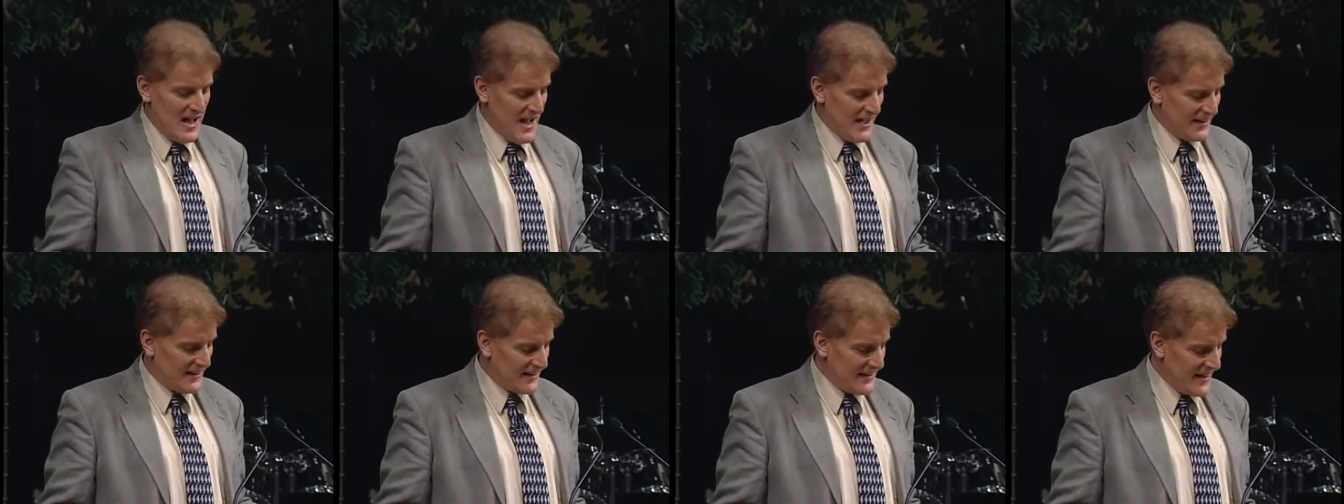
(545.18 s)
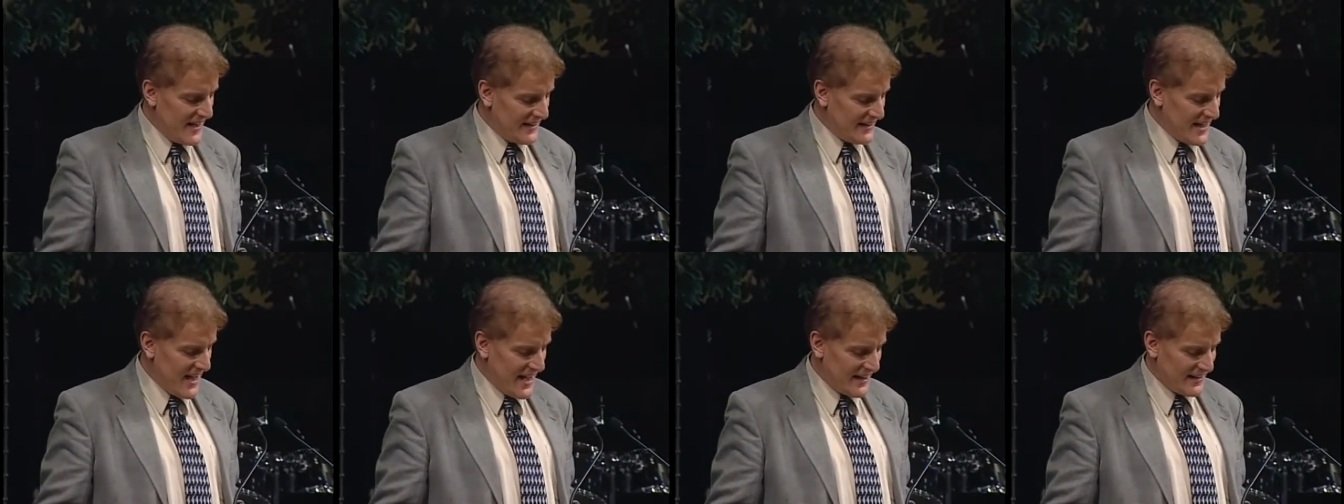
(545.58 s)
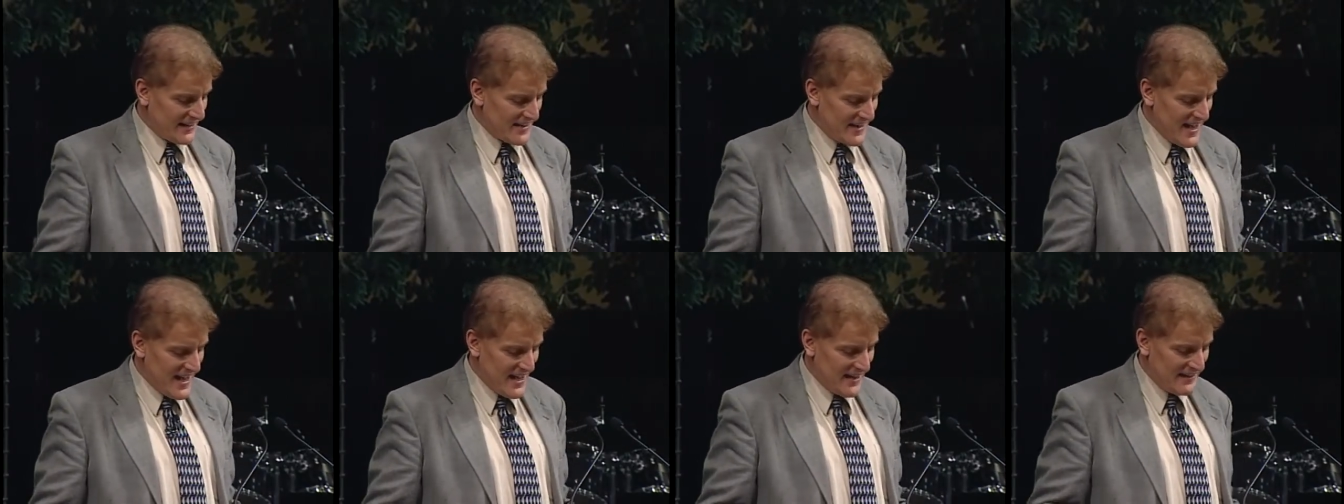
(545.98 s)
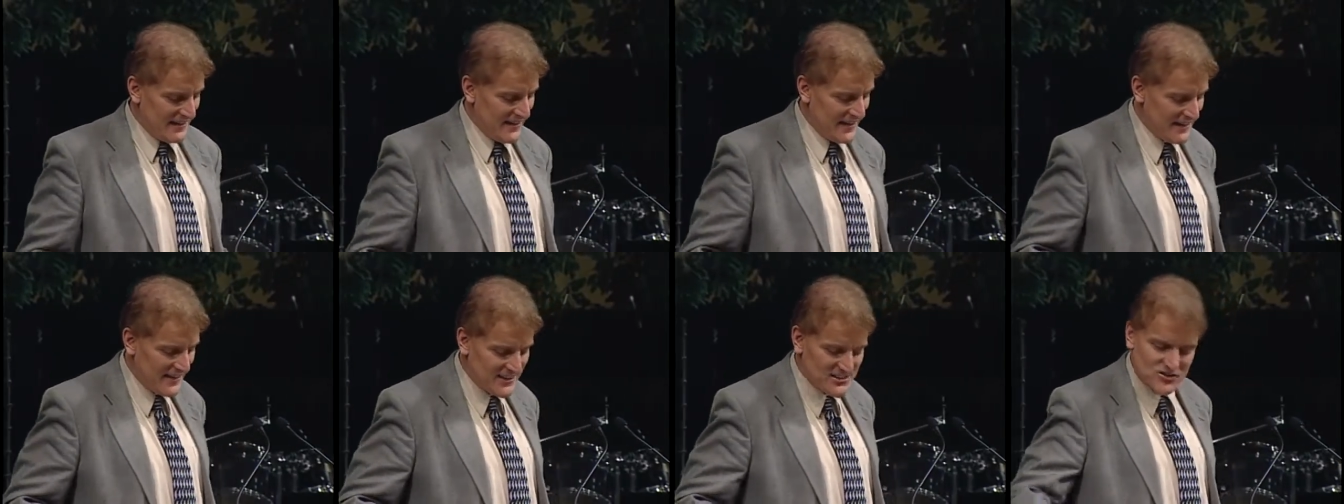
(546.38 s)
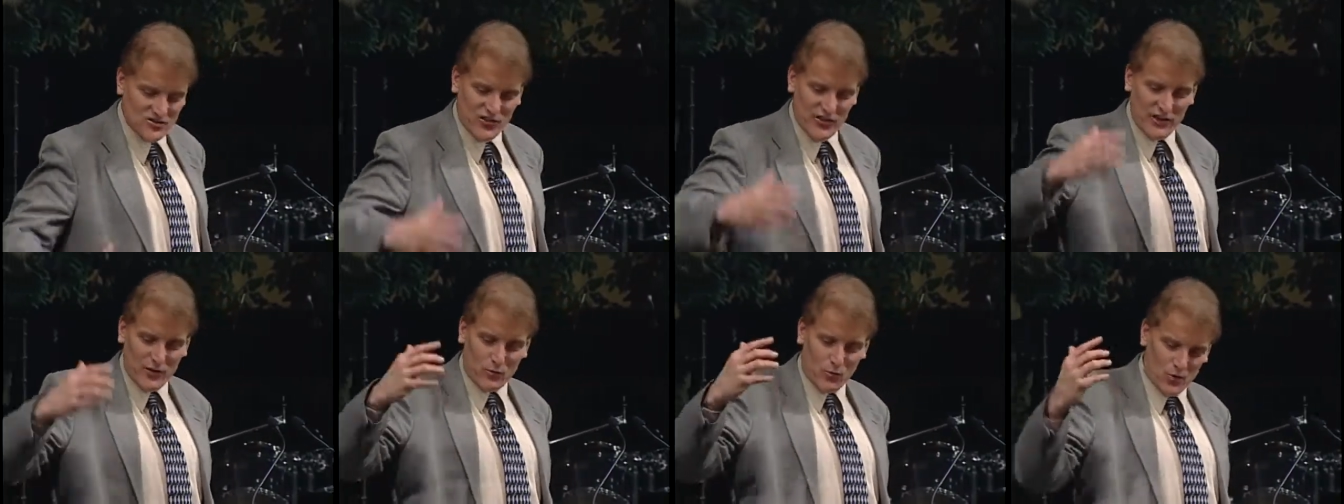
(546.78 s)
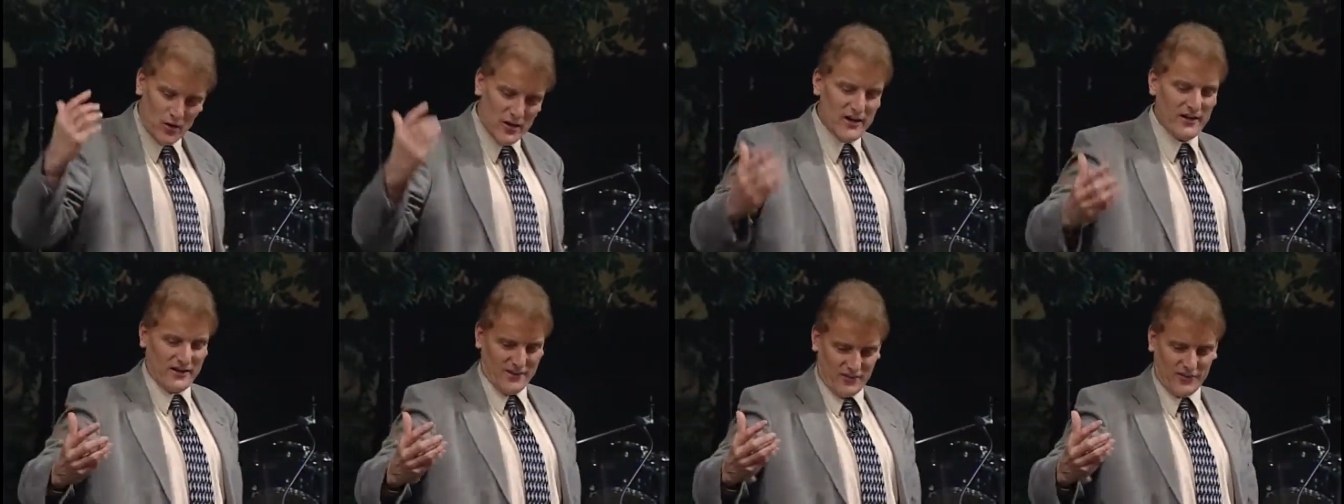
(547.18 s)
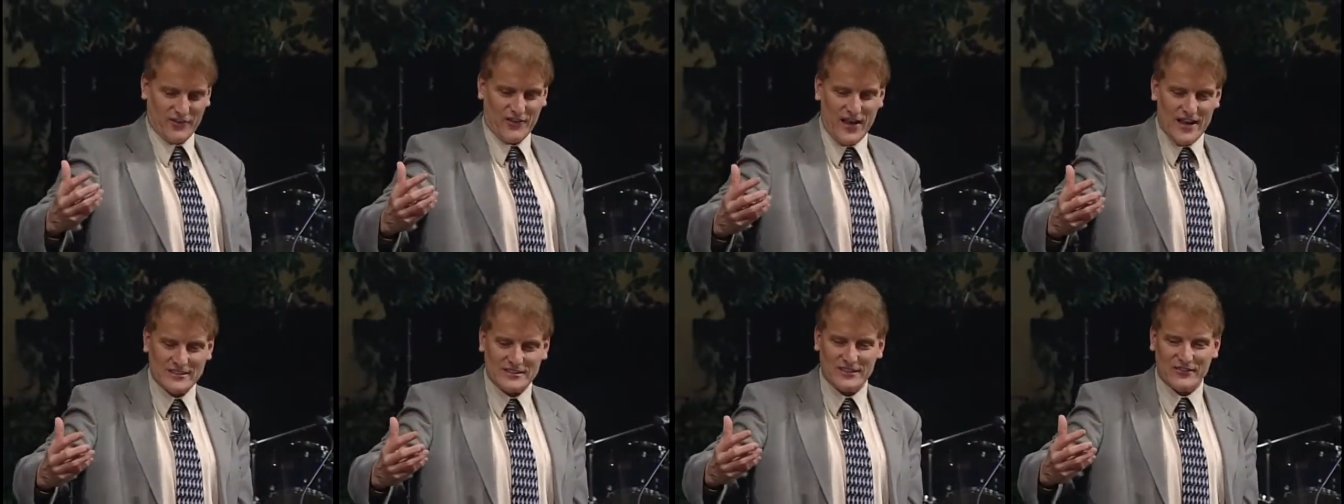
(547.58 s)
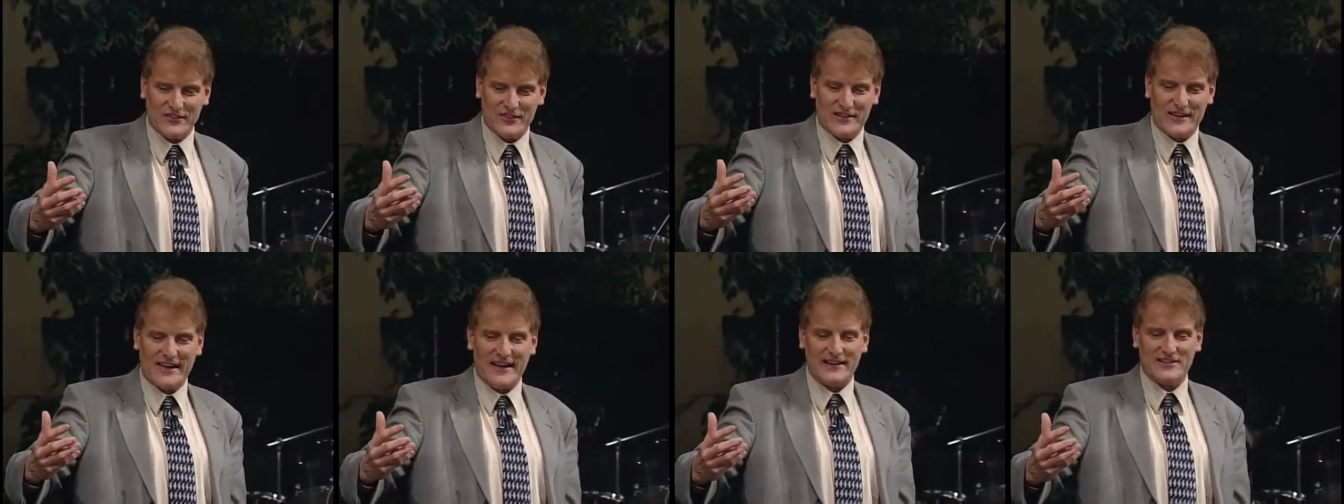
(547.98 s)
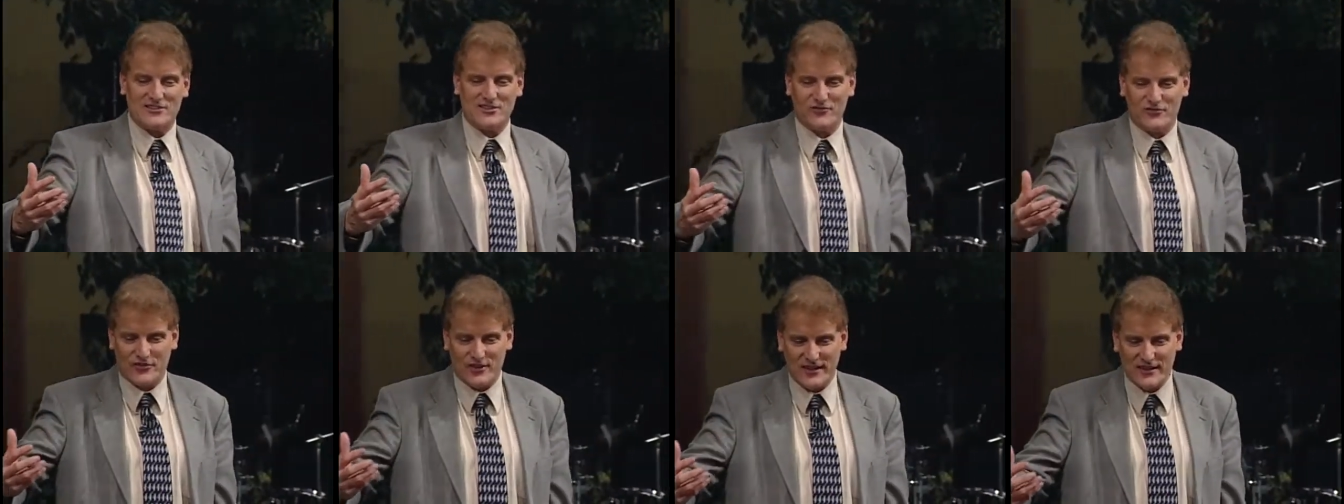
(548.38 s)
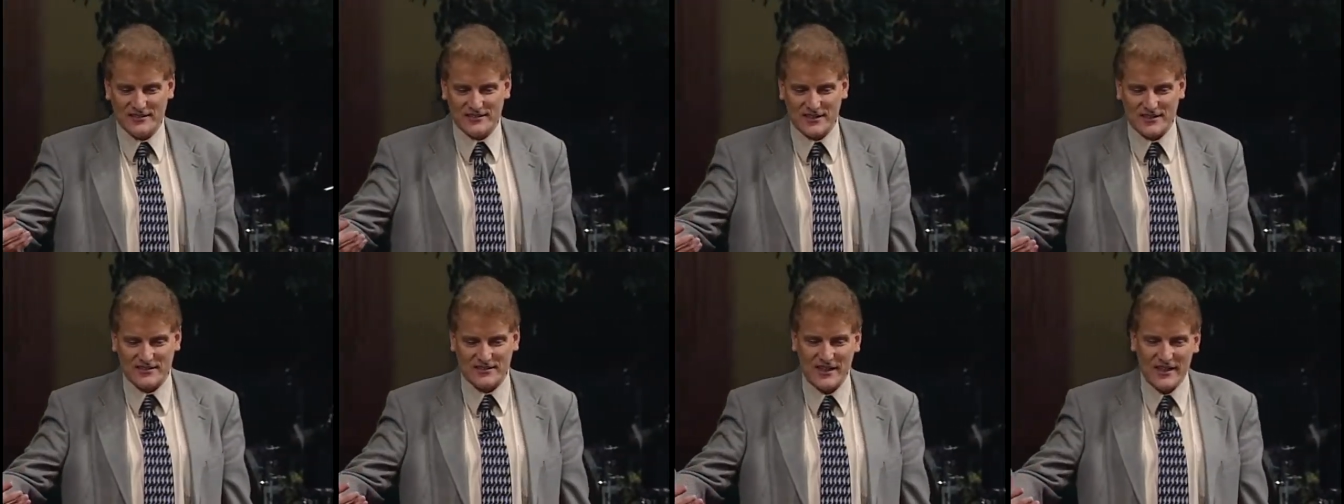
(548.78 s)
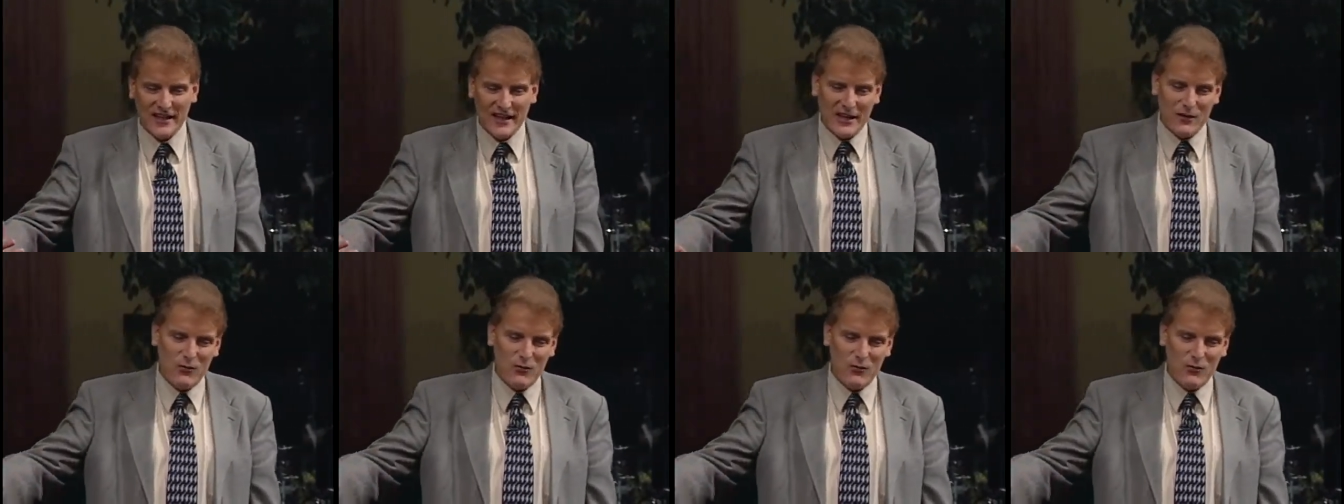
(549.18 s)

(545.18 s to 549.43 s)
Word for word: And again and again, it is the works, as in the case of Jesus,